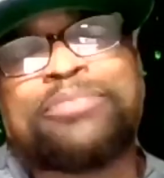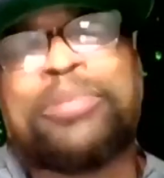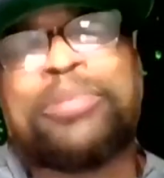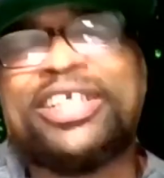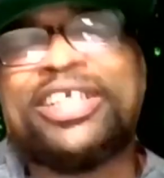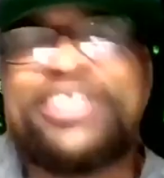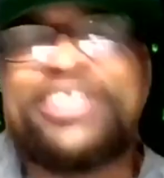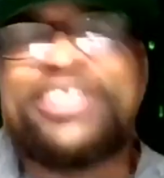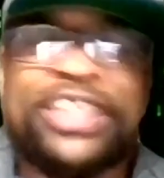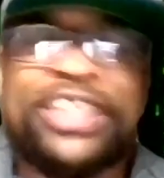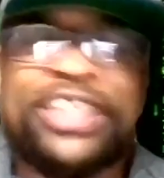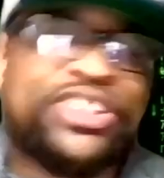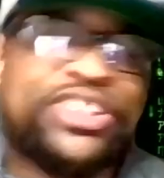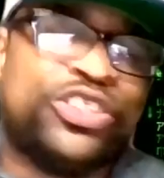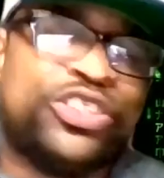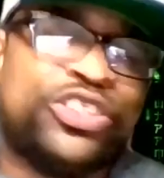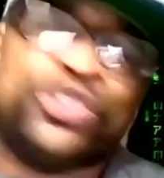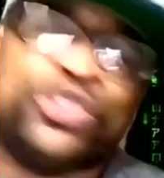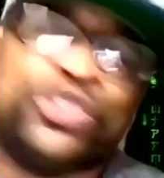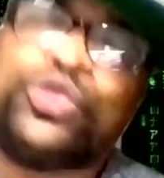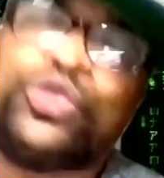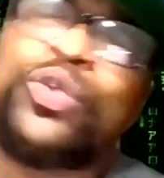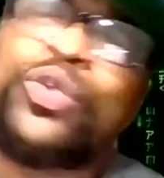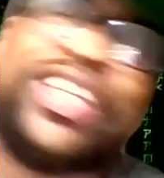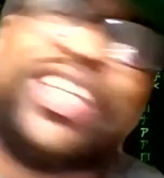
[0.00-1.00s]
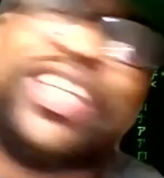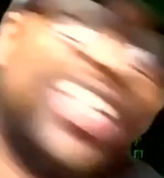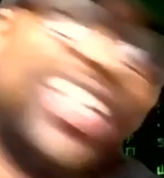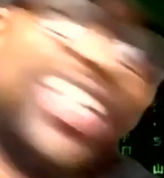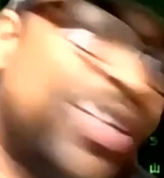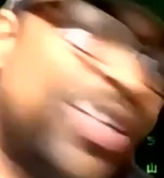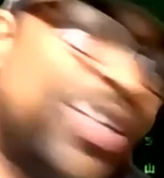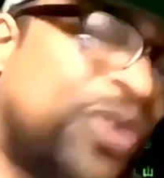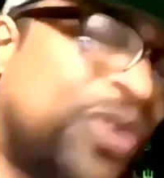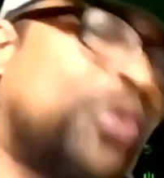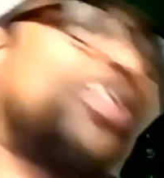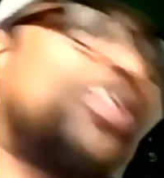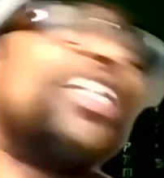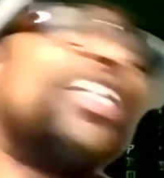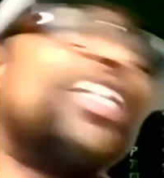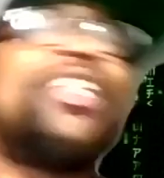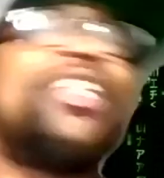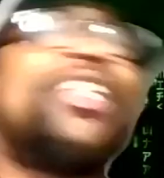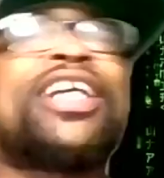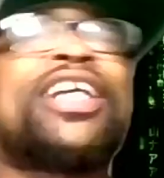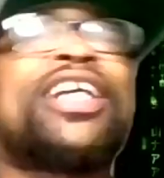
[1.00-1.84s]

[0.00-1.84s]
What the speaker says: by jesters who killed